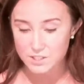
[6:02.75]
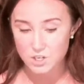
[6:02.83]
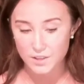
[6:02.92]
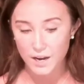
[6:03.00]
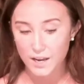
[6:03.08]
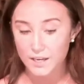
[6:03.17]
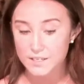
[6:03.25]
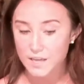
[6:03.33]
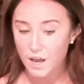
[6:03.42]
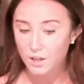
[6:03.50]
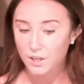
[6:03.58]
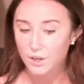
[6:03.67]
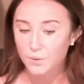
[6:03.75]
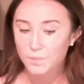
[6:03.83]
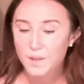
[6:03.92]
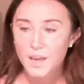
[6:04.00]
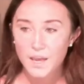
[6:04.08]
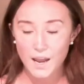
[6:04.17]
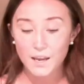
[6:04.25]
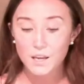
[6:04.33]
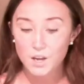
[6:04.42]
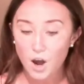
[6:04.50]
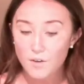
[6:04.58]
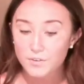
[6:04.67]
that I can tell you, and I can
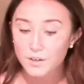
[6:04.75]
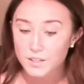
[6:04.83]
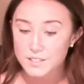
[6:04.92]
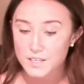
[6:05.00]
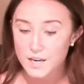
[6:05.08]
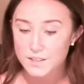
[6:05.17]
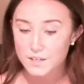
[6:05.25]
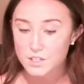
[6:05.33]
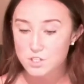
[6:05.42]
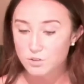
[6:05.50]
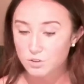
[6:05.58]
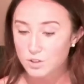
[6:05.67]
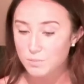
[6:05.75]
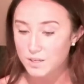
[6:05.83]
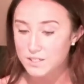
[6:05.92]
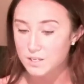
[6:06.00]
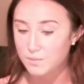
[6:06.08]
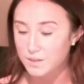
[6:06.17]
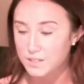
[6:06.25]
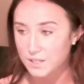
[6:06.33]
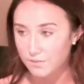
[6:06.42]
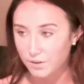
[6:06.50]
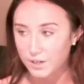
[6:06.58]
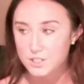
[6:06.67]
confidently say that it truly means something
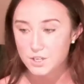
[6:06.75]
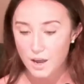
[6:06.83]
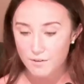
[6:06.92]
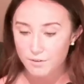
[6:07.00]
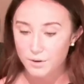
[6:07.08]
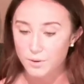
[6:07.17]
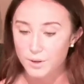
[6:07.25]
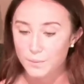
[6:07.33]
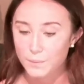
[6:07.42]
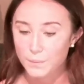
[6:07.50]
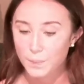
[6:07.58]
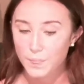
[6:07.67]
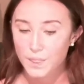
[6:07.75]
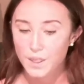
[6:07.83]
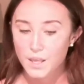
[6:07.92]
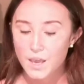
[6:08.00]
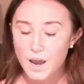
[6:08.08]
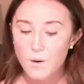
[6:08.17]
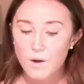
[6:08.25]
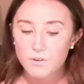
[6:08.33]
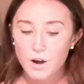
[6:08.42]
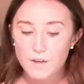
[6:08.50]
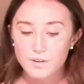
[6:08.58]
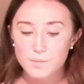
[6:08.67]
different to everyone. However,
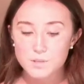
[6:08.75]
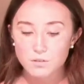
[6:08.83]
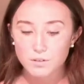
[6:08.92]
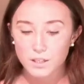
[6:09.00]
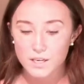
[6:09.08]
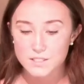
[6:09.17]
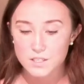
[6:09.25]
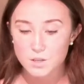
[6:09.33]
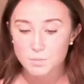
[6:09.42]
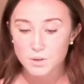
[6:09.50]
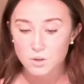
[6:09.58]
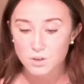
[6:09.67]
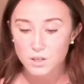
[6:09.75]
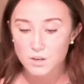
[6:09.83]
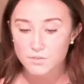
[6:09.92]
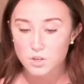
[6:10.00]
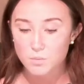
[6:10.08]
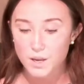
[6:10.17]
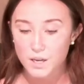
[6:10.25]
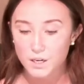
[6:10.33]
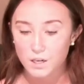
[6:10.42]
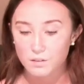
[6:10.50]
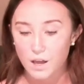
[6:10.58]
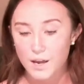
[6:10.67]
I've come to realize that the beauty of
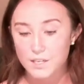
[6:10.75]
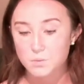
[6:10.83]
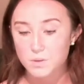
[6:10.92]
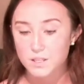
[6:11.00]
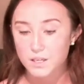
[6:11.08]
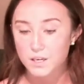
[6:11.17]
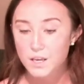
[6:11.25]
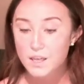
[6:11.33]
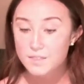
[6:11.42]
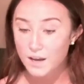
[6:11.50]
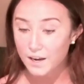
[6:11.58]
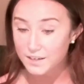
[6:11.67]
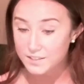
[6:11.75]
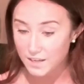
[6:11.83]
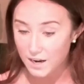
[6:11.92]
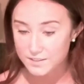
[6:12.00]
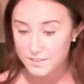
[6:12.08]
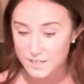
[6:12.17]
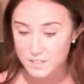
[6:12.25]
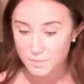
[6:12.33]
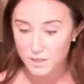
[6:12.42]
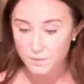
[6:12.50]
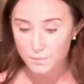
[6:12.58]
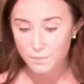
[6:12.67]
humanity lies within that exact sentiment.